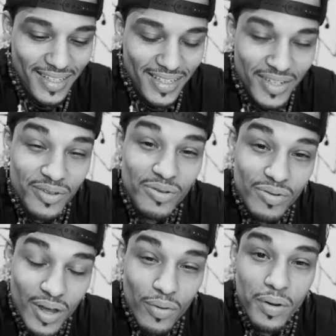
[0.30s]
Do you
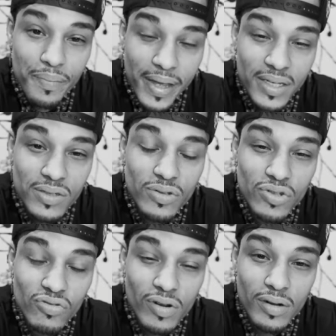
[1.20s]
know what makes you
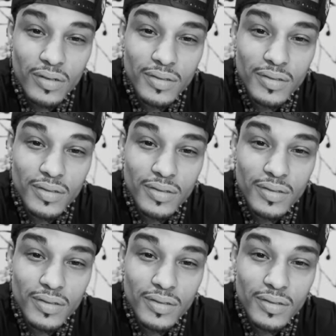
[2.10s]
strong?